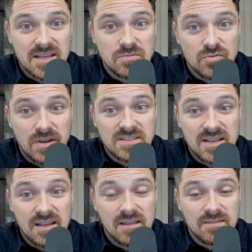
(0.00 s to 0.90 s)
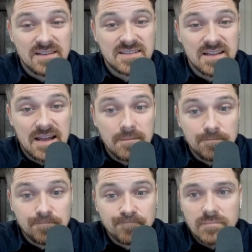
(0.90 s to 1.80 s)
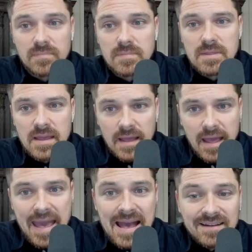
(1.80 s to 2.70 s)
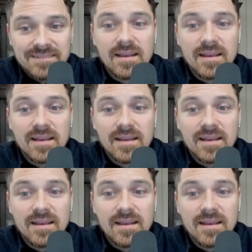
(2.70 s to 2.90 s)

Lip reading: tracing and things like that. And,